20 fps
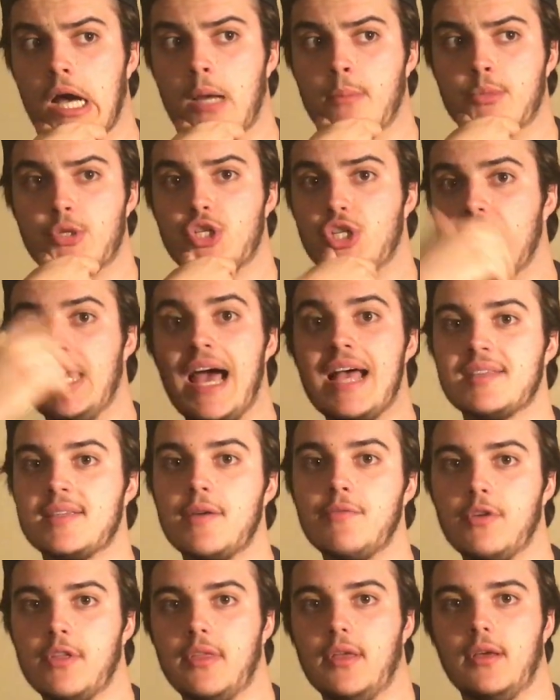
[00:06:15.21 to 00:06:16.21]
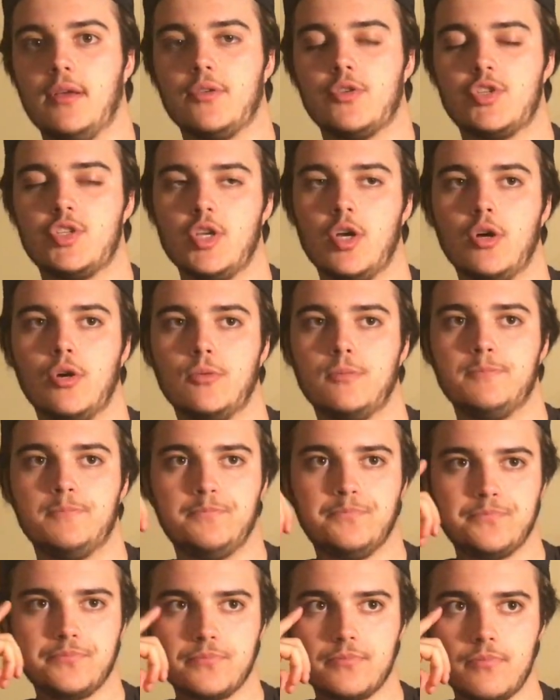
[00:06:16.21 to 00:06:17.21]
She has everything. So
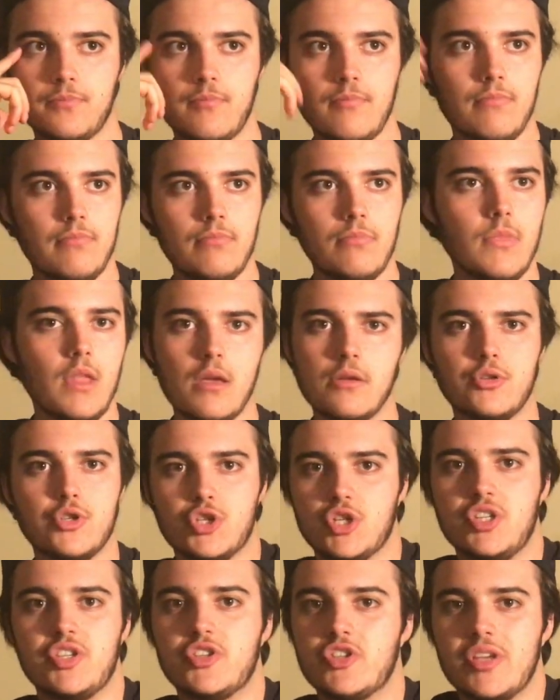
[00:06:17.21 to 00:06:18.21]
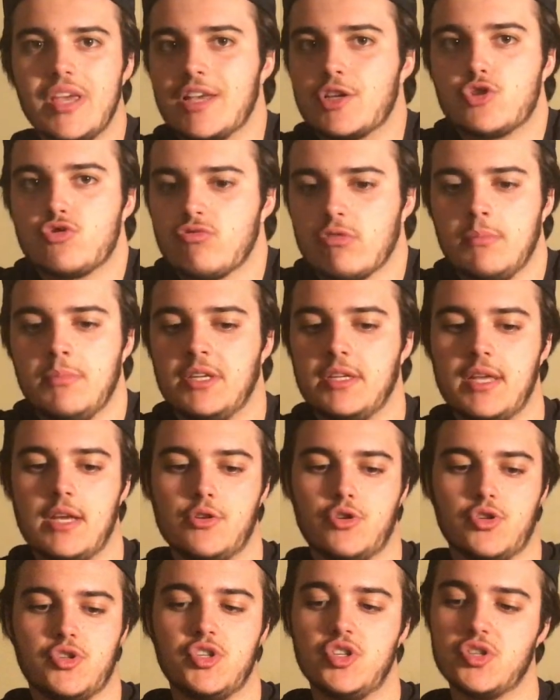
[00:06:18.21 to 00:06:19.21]
she's extremely
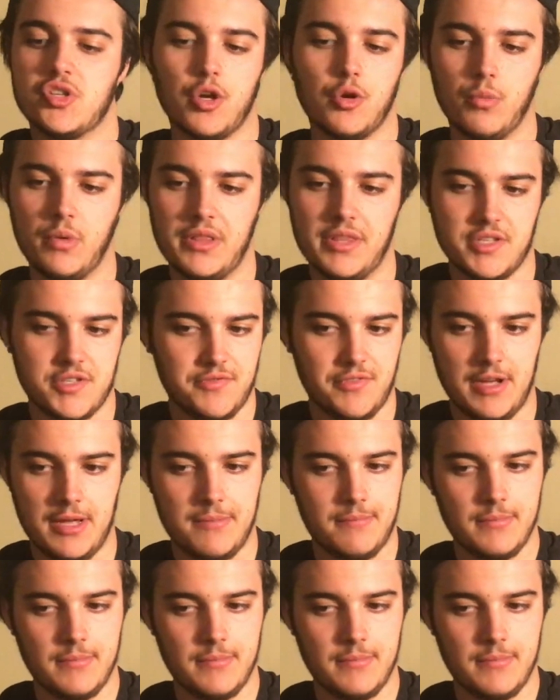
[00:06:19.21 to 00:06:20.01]
dangerous. She's gonna win this fight.